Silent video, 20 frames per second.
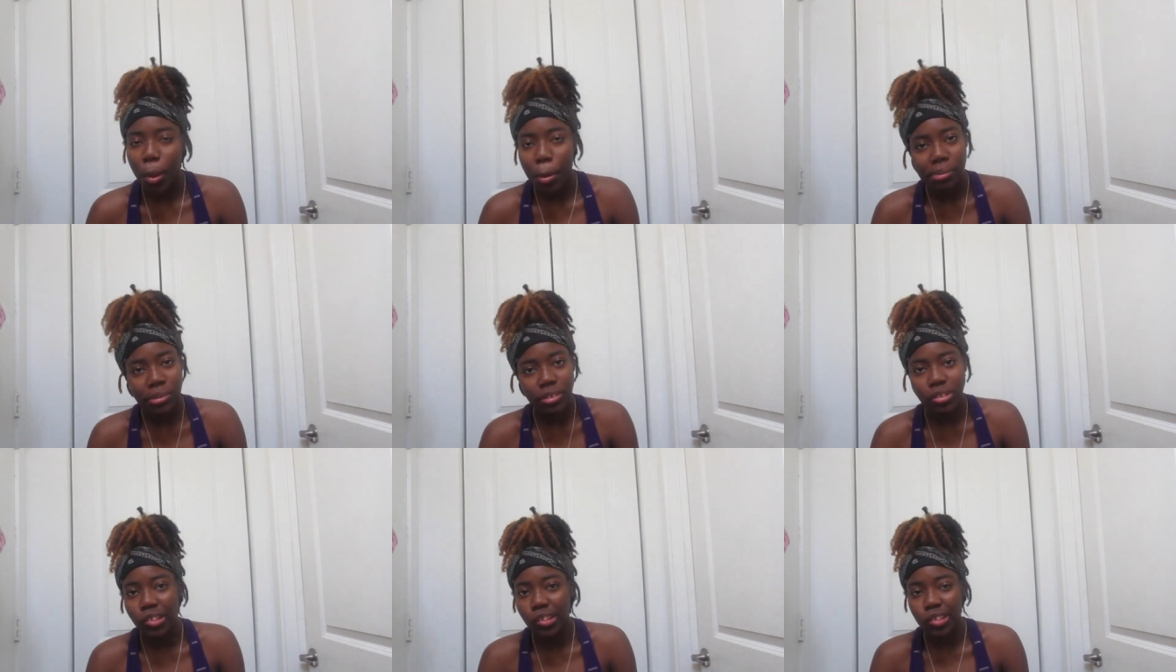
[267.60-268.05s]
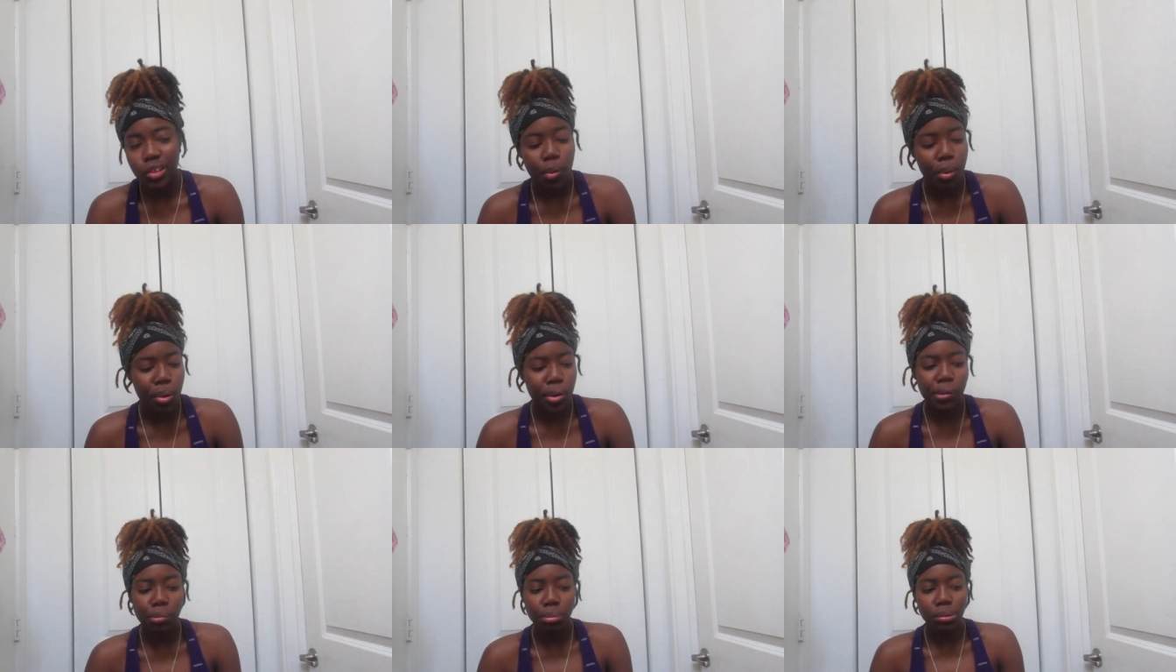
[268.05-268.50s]
This is so
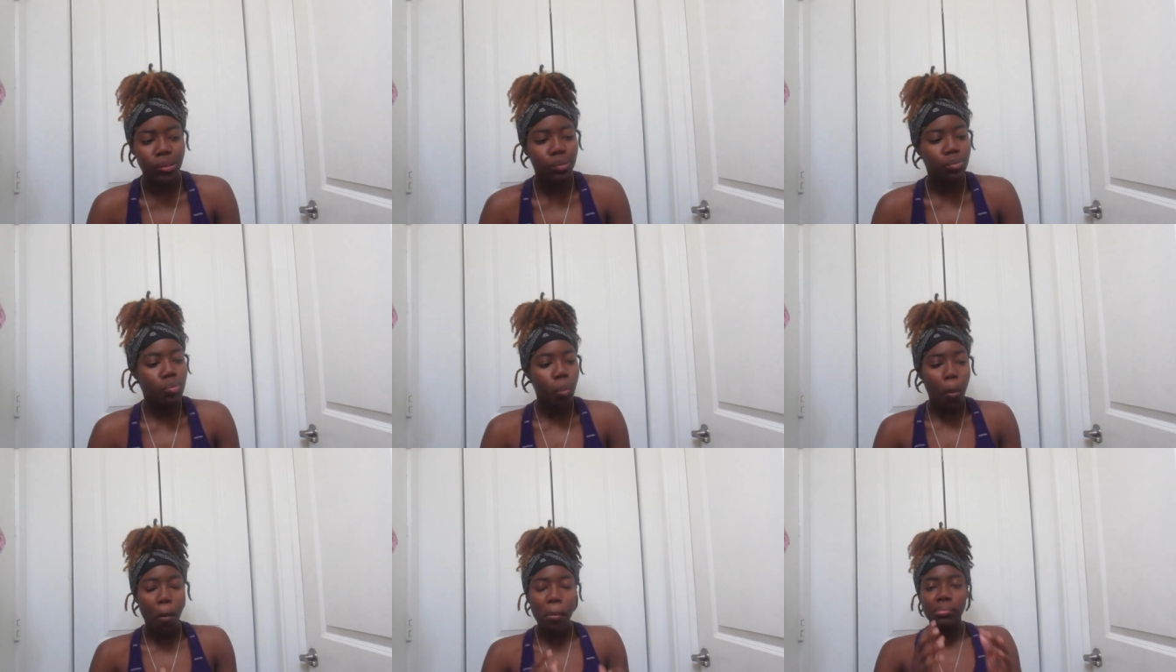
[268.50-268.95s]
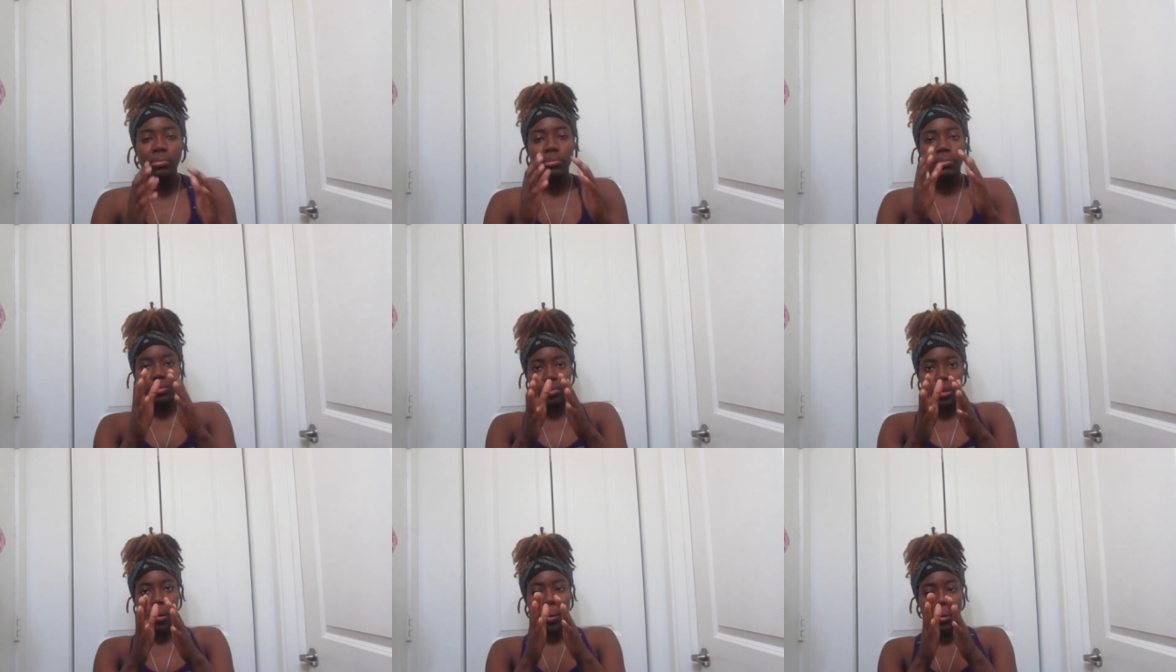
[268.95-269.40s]
good, bro.
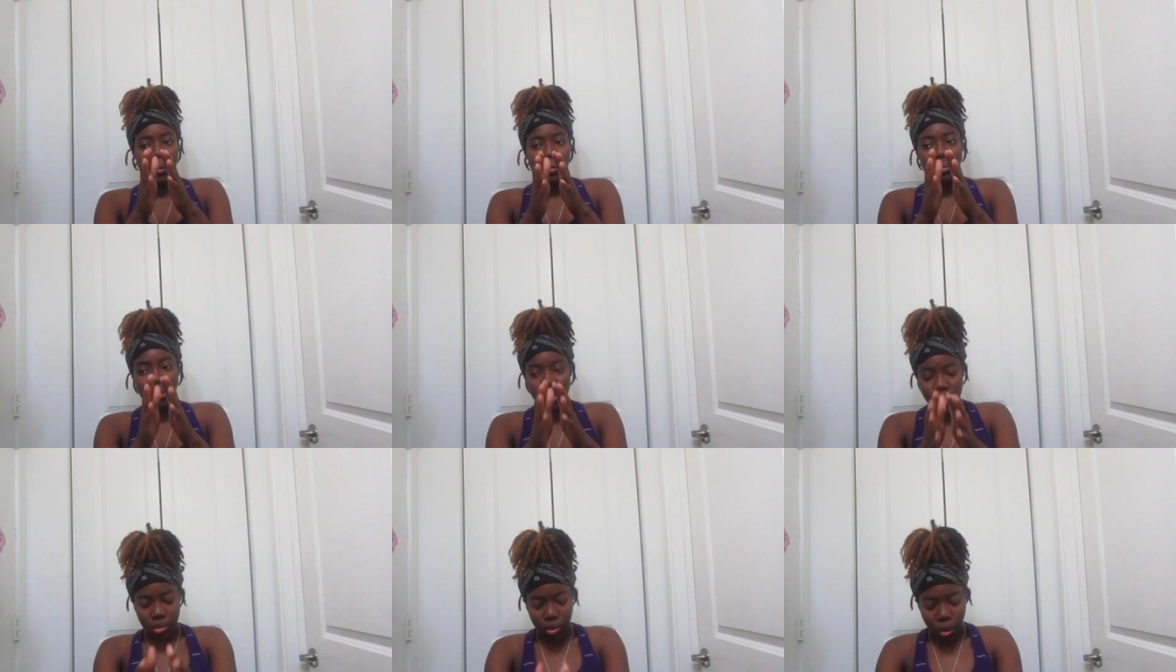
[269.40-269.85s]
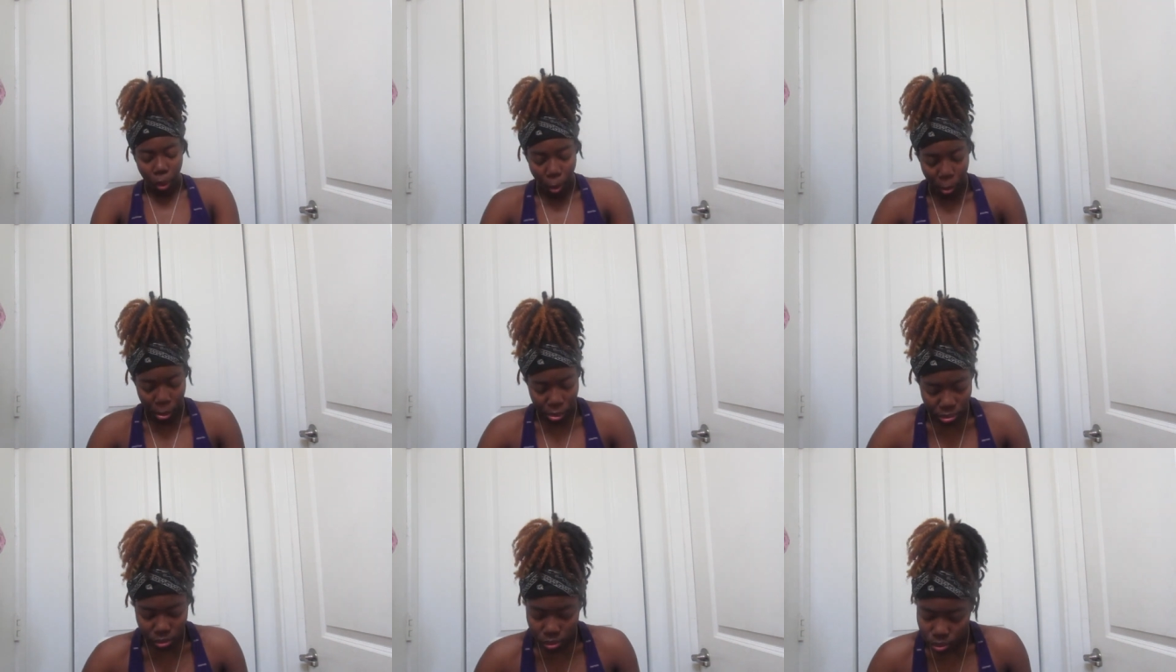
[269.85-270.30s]
So anyways,
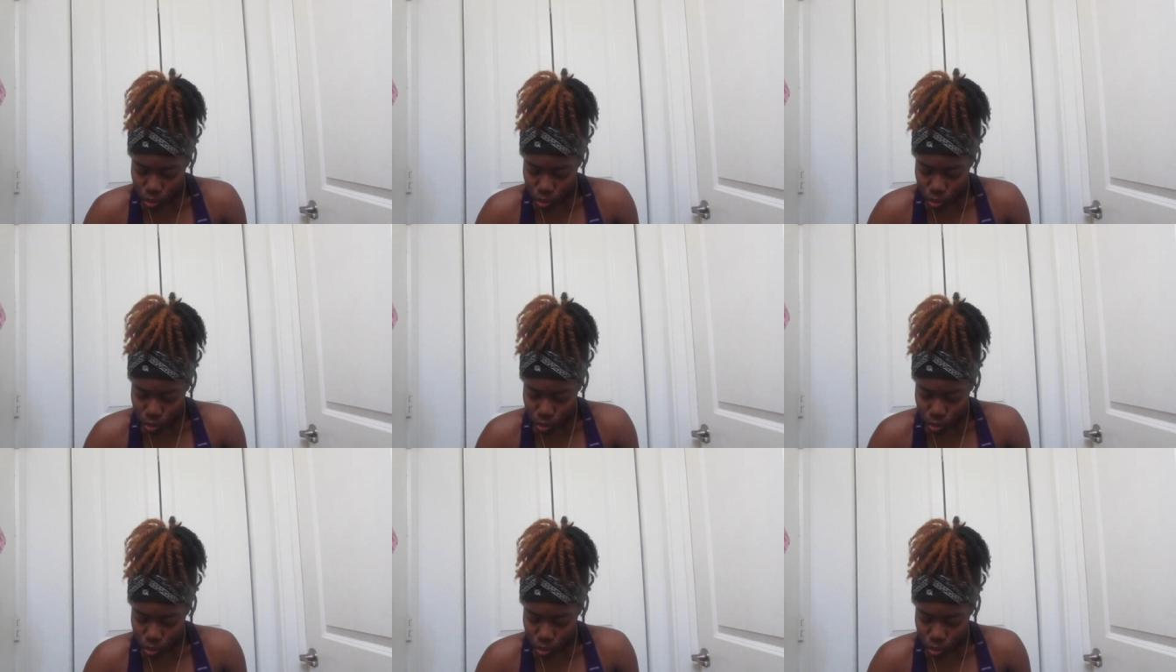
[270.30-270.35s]
um,